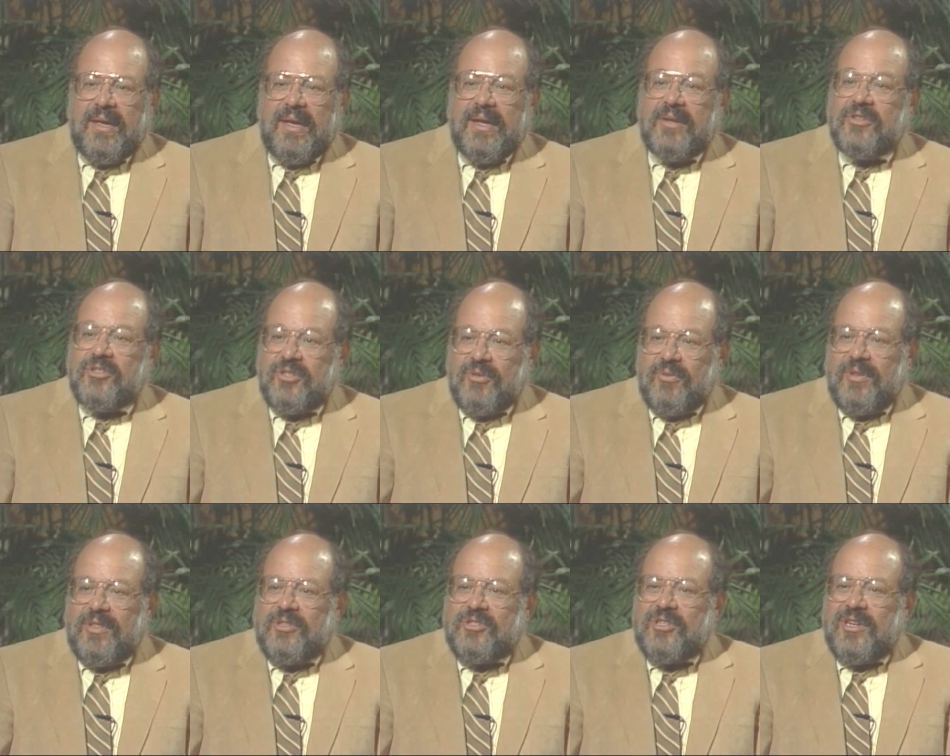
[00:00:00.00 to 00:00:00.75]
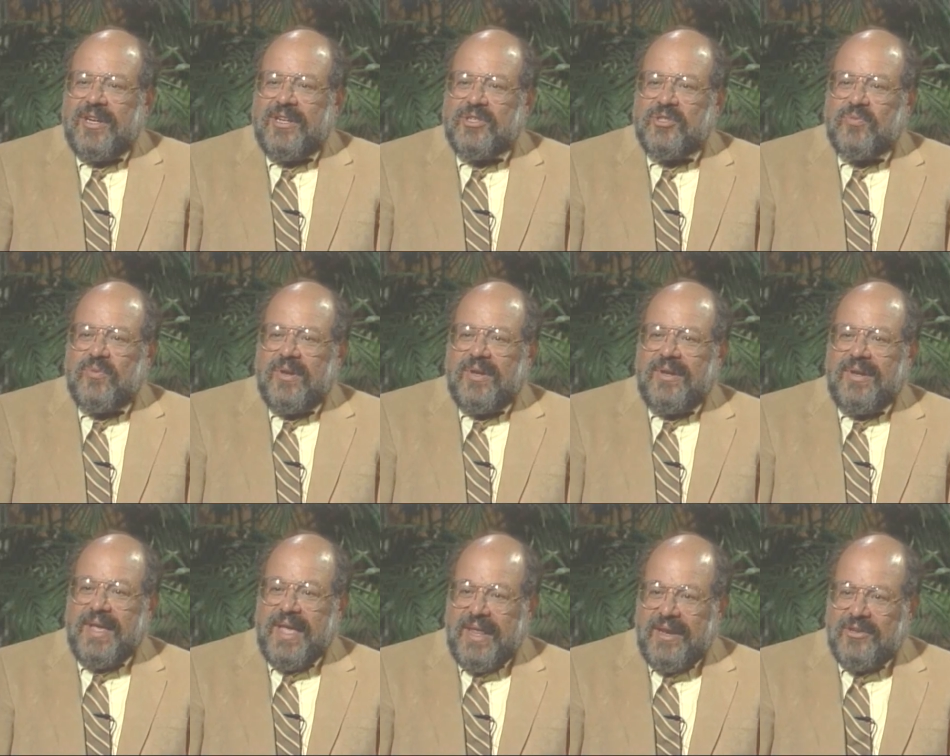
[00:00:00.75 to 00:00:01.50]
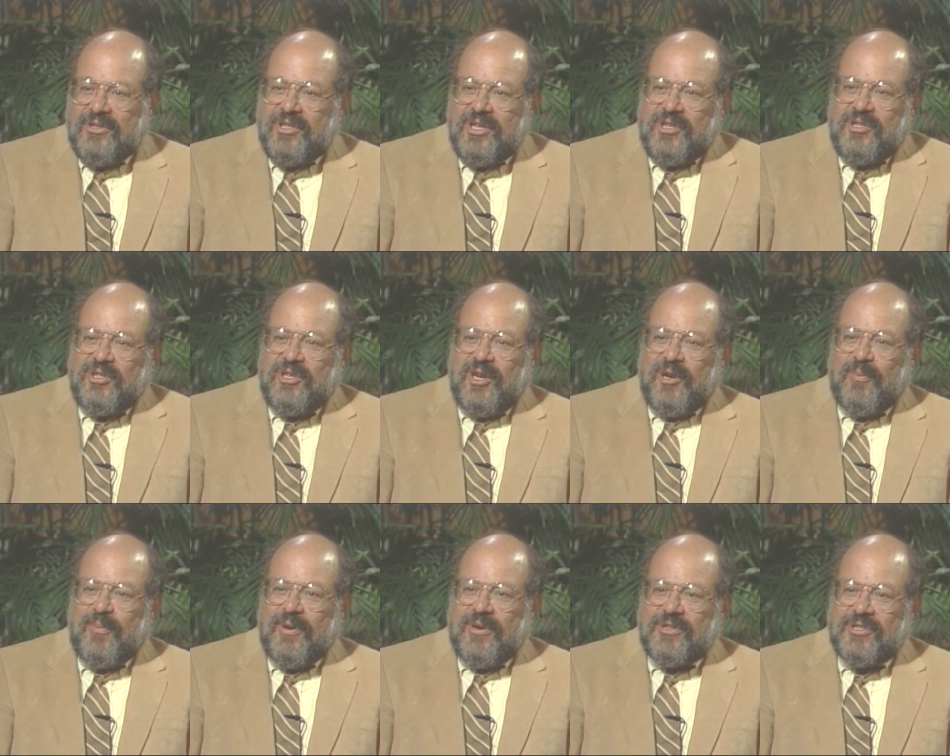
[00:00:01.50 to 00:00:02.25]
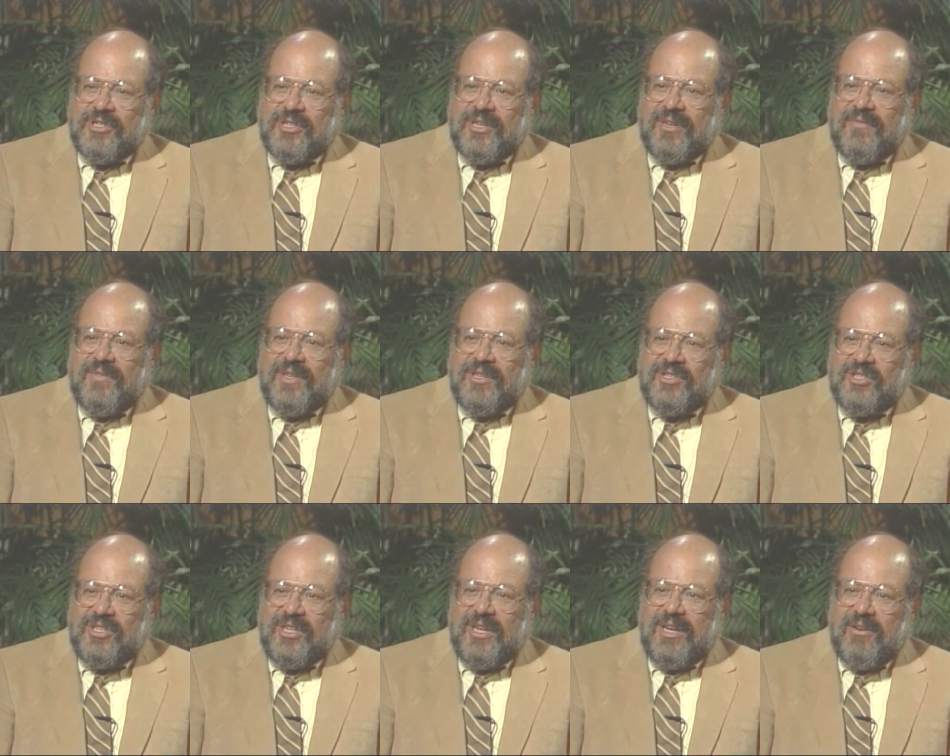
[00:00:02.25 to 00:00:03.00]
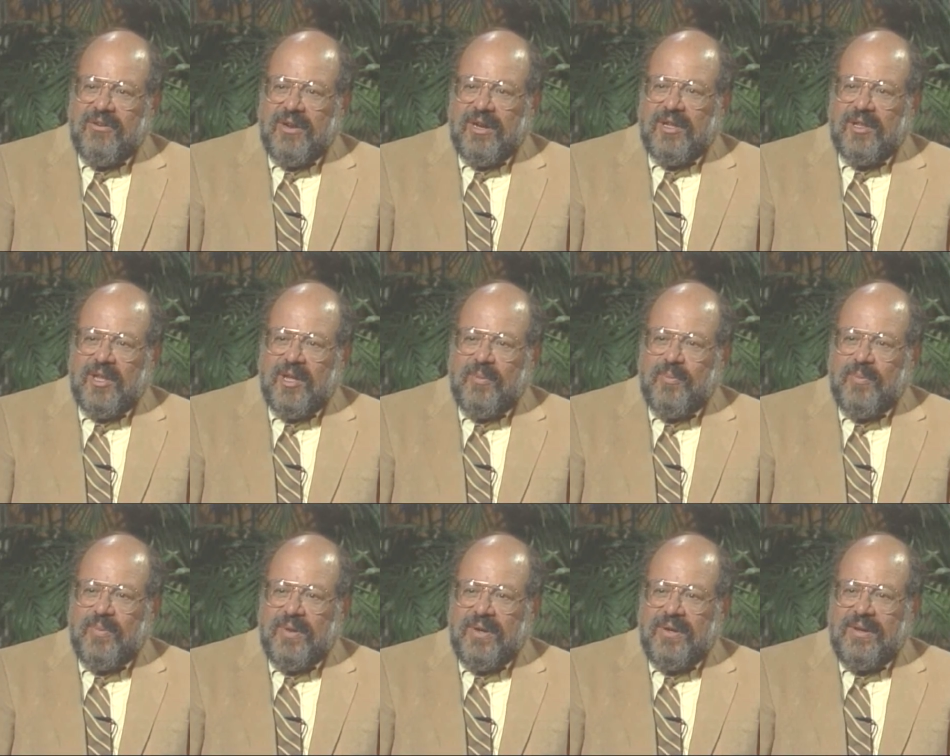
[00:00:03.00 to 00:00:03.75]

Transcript: And Judith Johnsrud, Energy Chairperson of the Sierra Club,